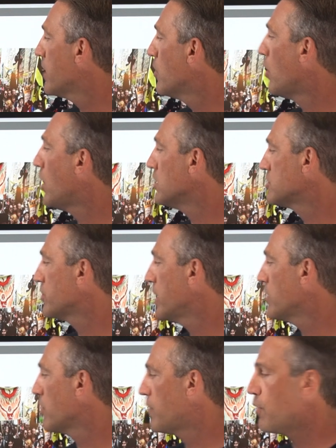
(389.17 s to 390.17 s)
Wall
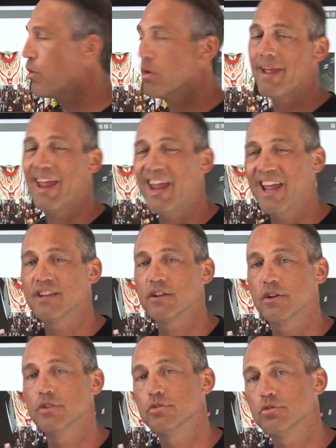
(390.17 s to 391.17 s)
Street Reform and
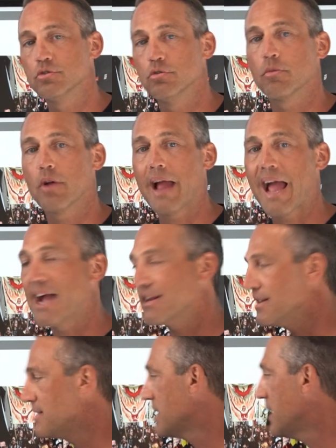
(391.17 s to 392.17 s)
Consumer
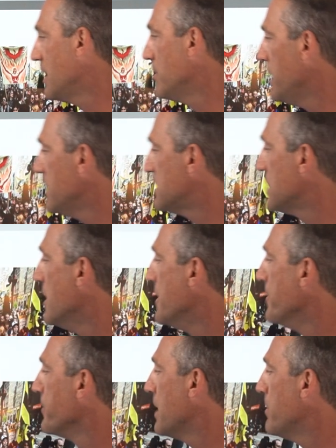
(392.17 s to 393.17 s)
Act is the key piece.
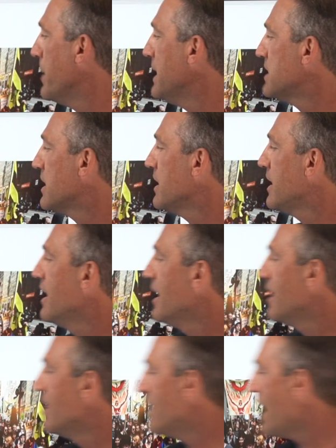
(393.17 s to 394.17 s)
And basically,
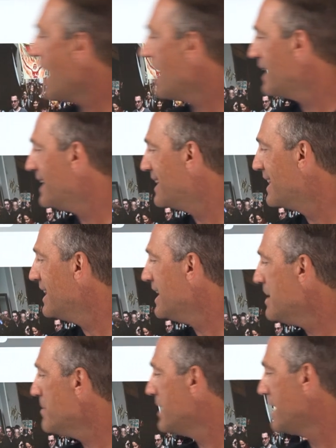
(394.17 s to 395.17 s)
that
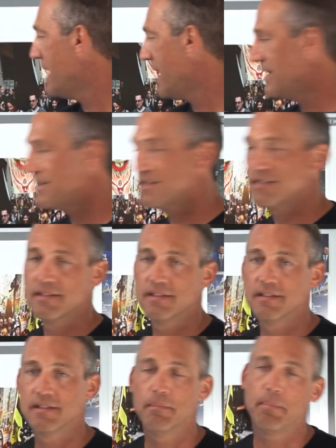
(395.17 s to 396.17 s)
eliminates
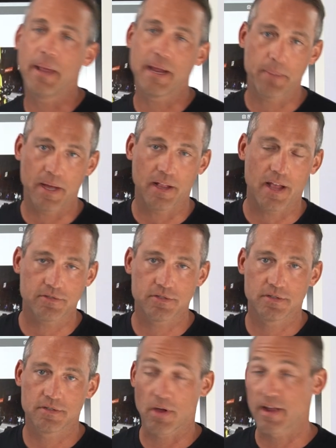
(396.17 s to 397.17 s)
bank
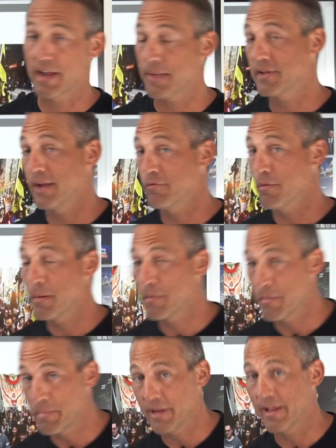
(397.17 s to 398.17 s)
bailouts. So I kept saying,
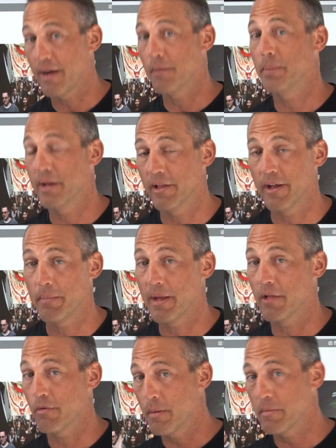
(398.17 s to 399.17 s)
remember bailout, bailout,
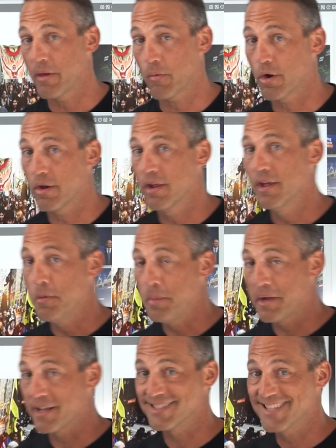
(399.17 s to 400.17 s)
bailout. Remember that word,
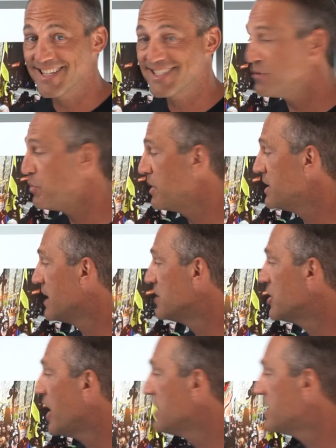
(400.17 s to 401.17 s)
because this is when things
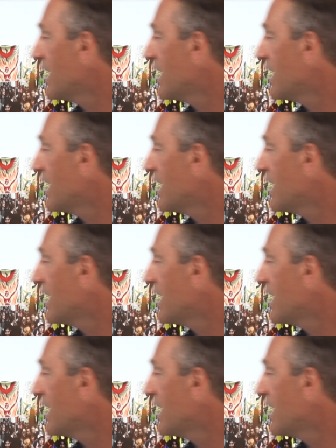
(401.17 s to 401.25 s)
change.